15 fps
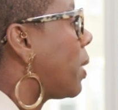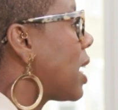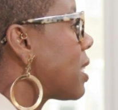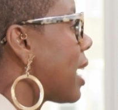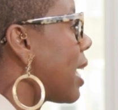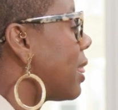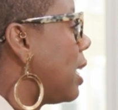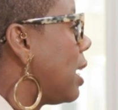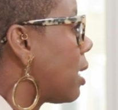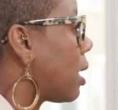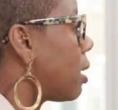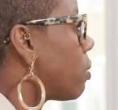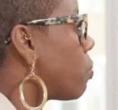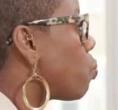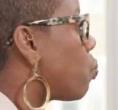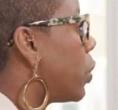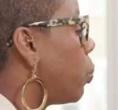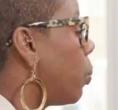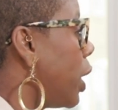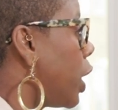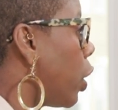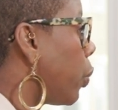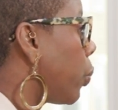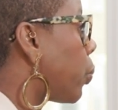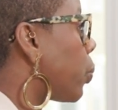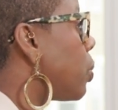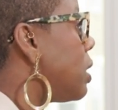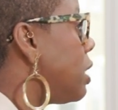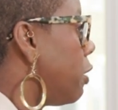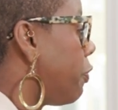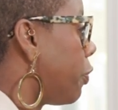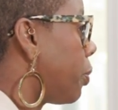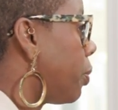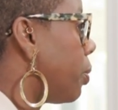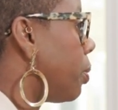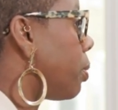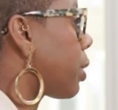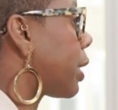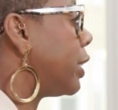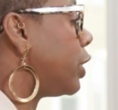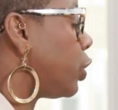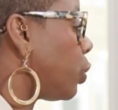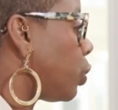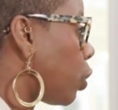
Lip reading: because I think when we go through difficult and